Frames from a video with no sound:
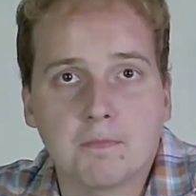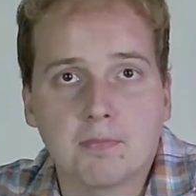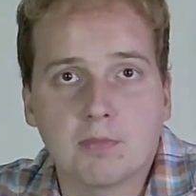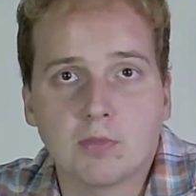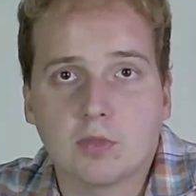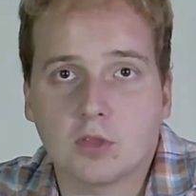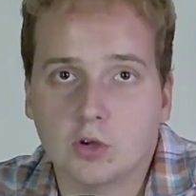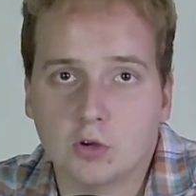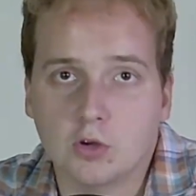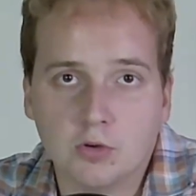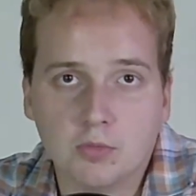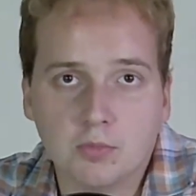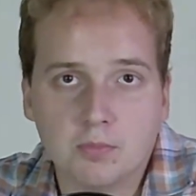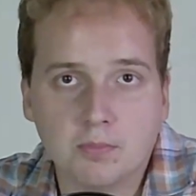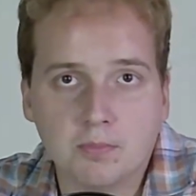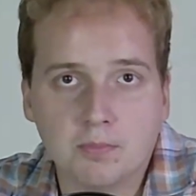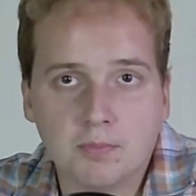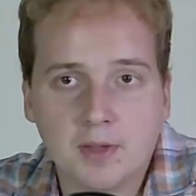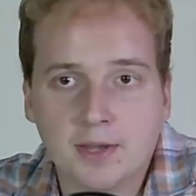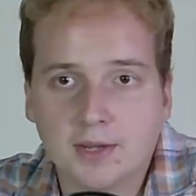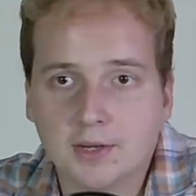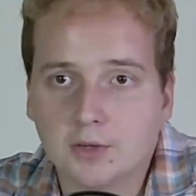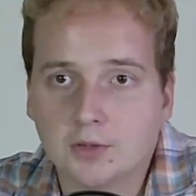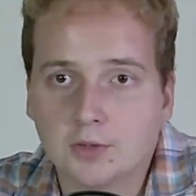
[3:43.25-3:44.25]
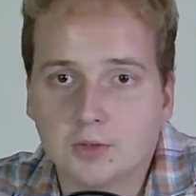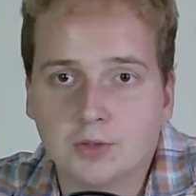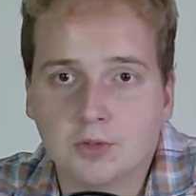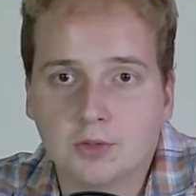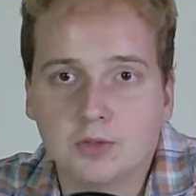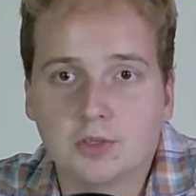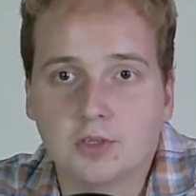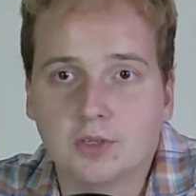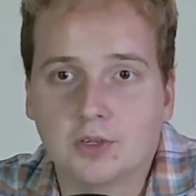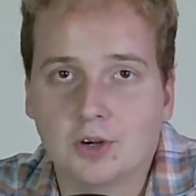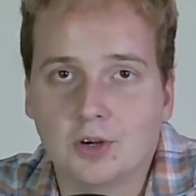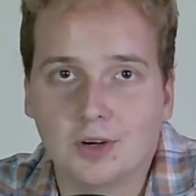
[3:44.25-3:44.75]
the whole
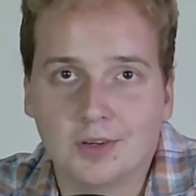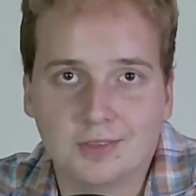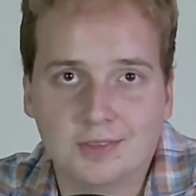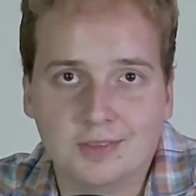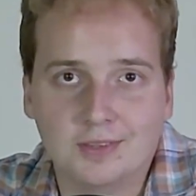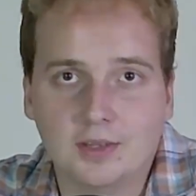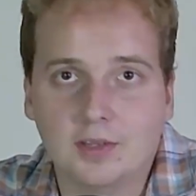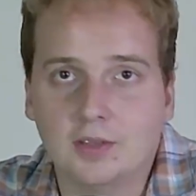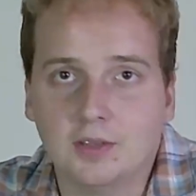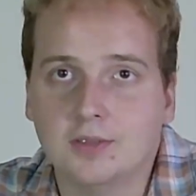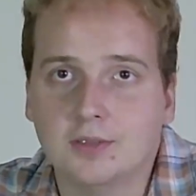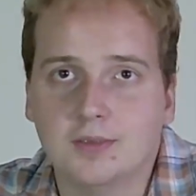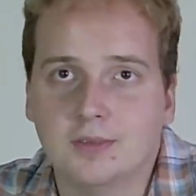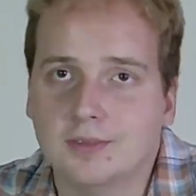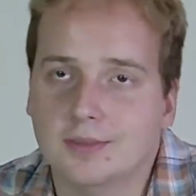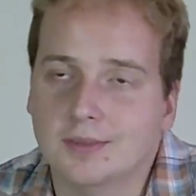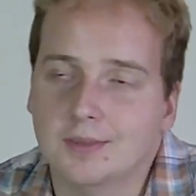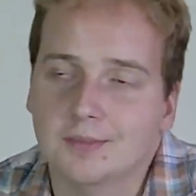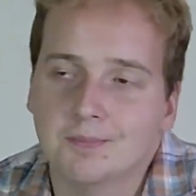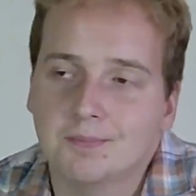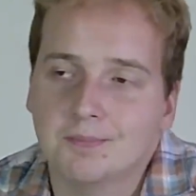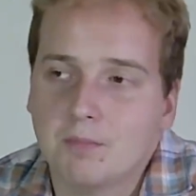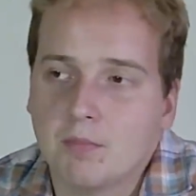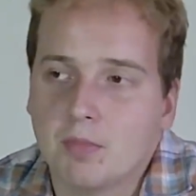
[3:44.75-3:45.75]
medical cartel